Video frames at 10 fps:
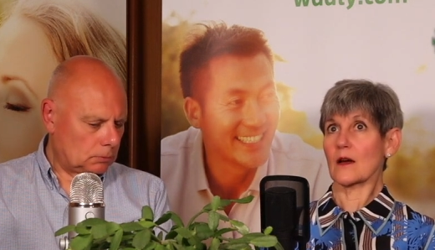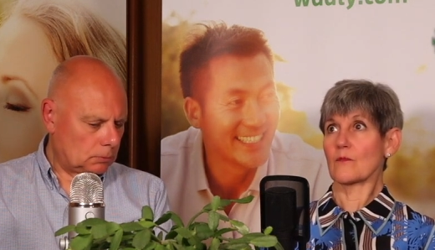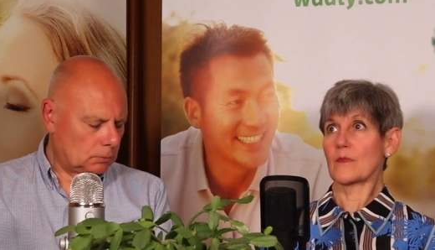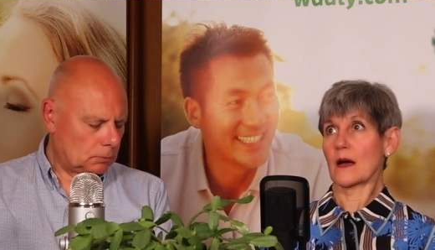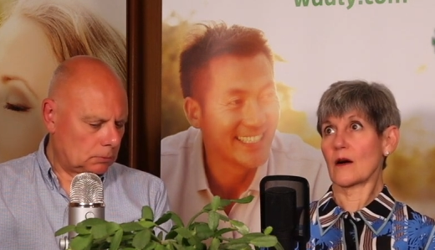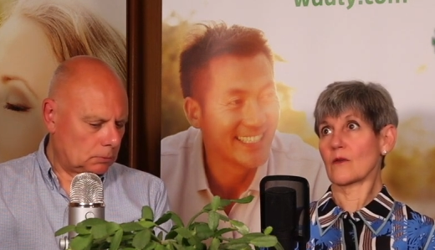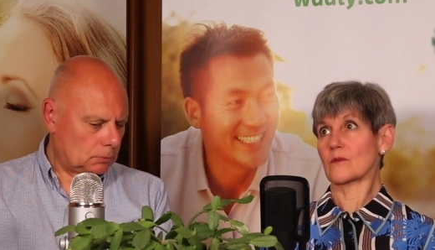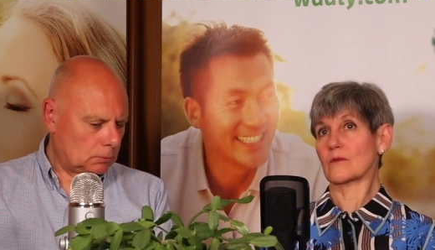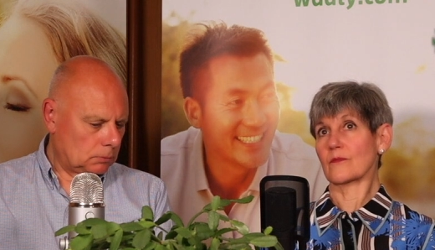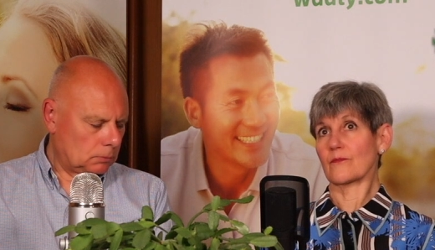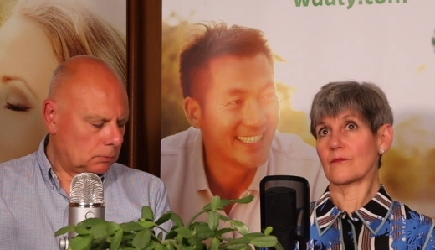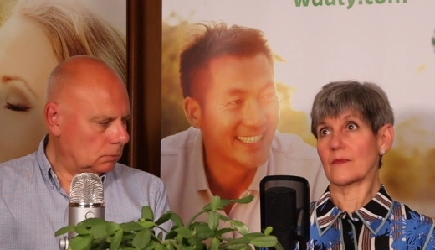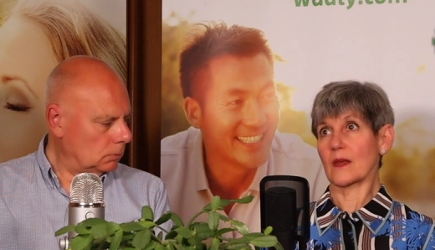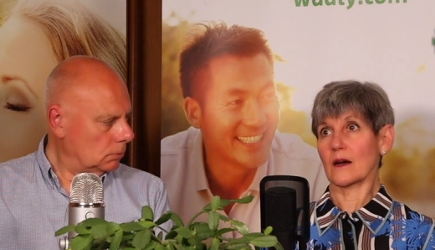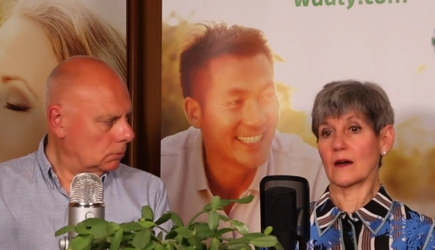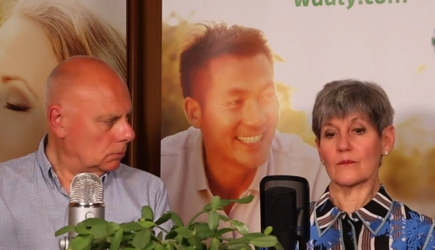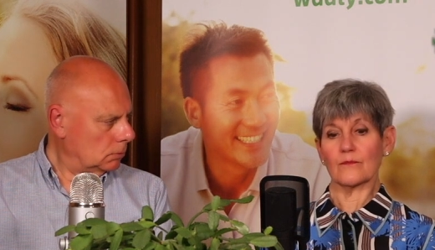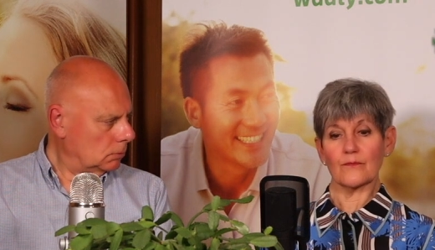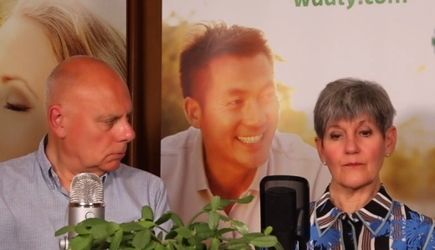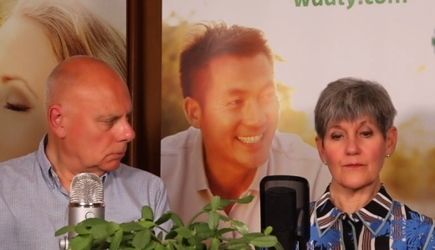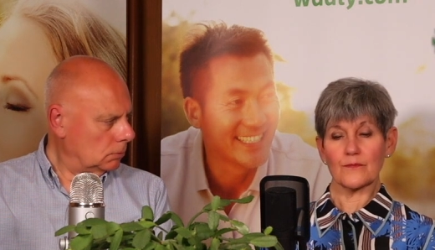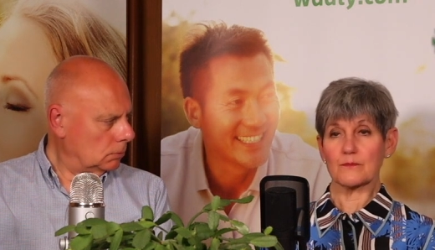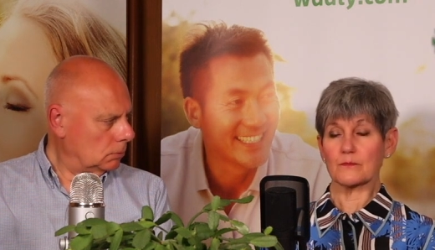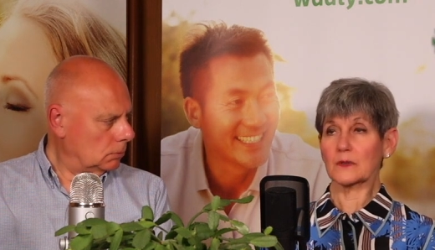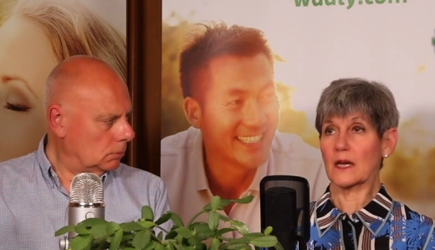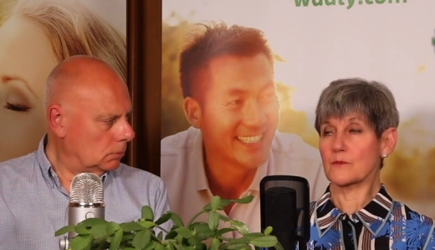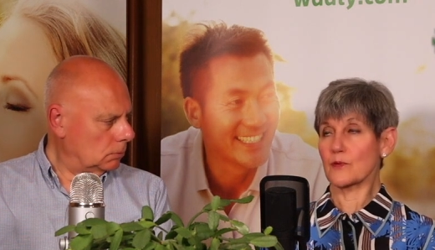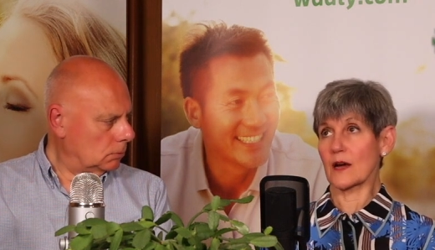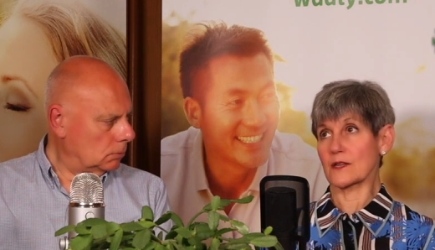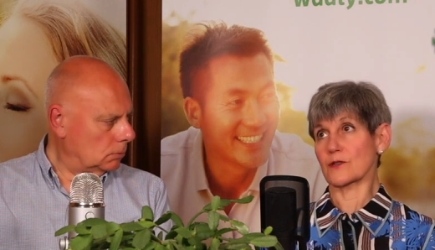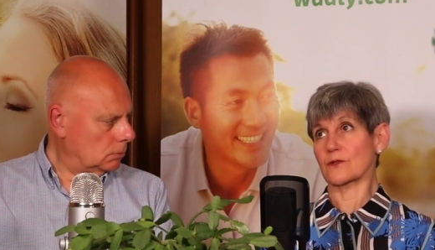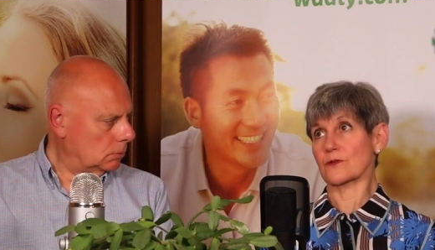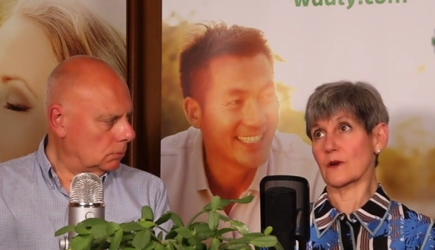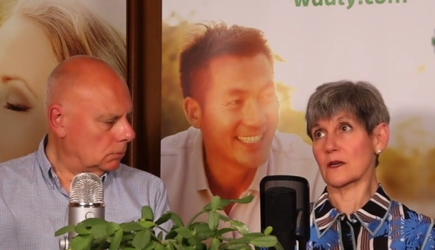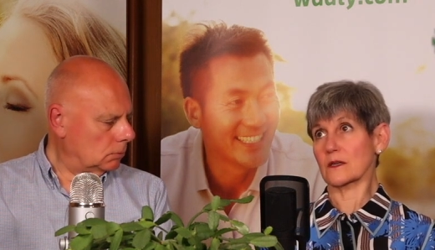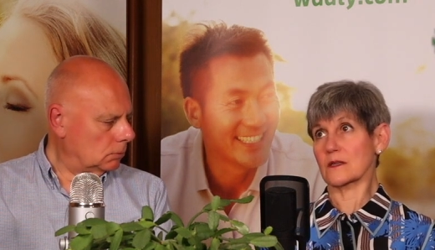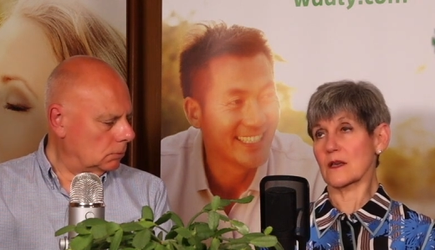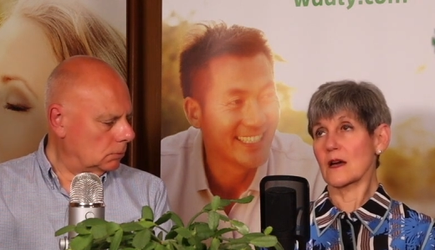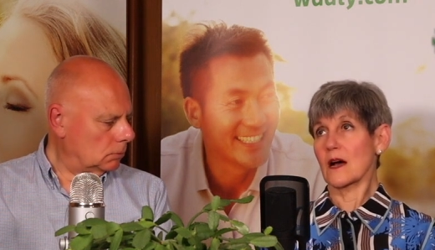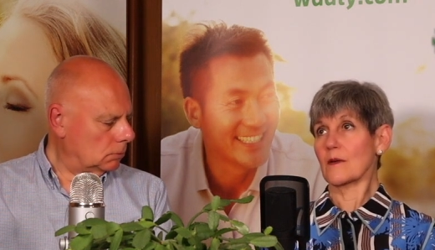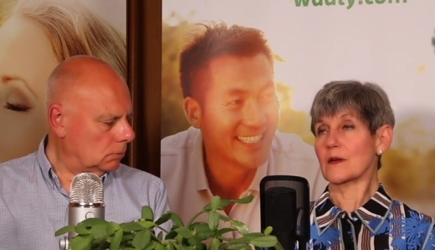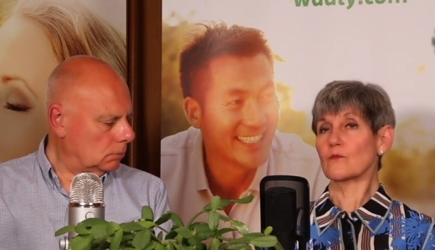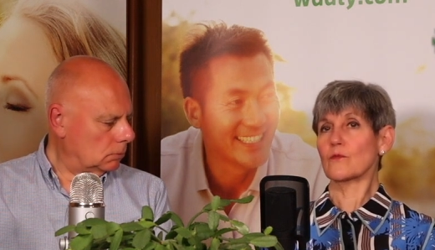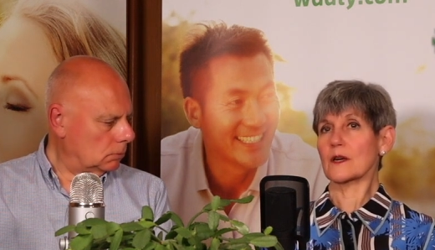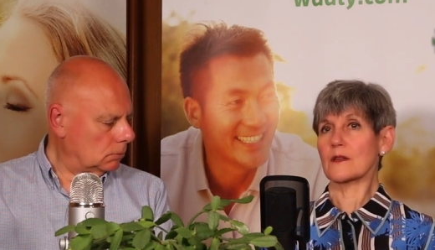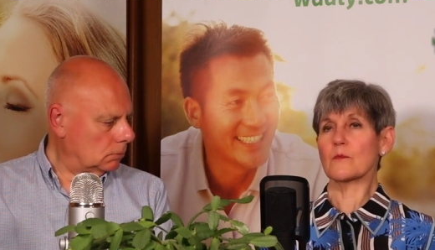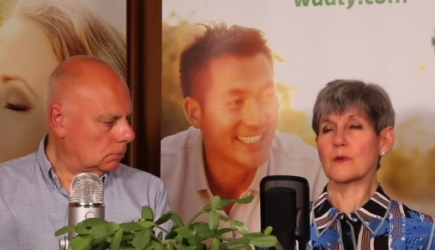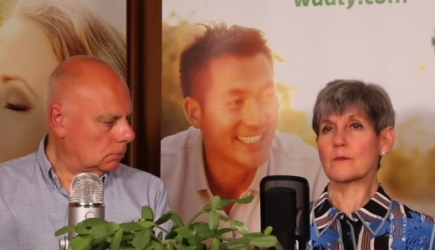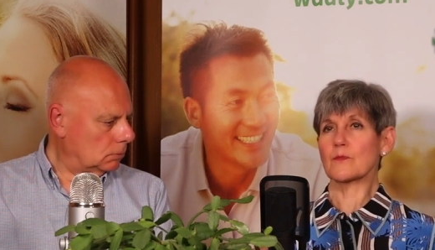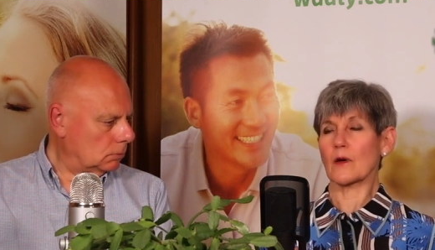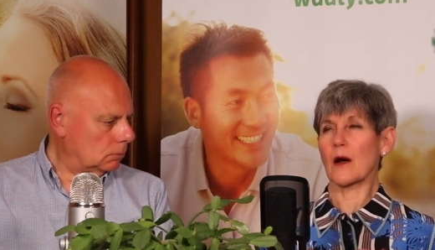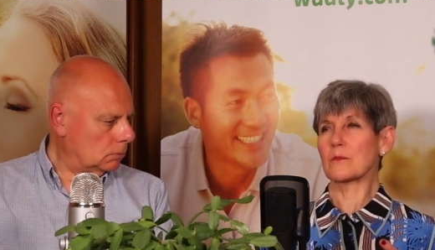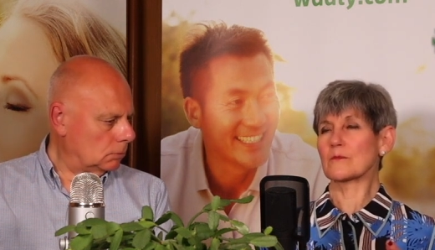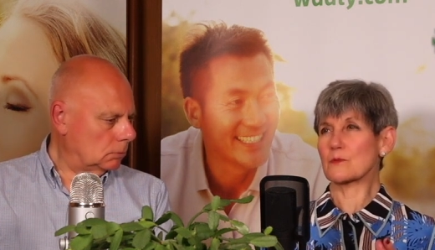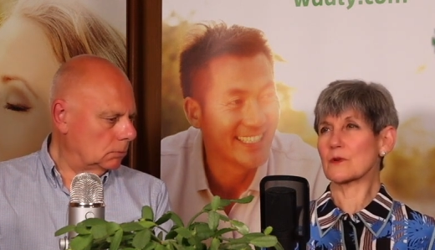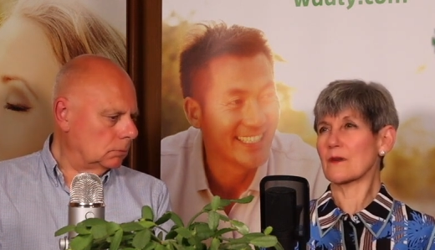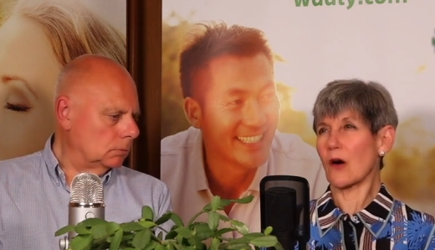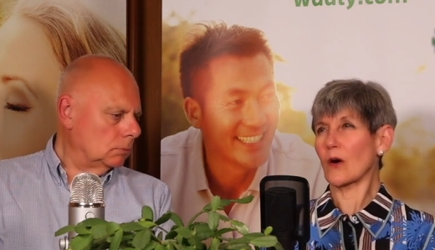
Speaker 1: about um, blood pressure drugs. I mean, one of the big problems with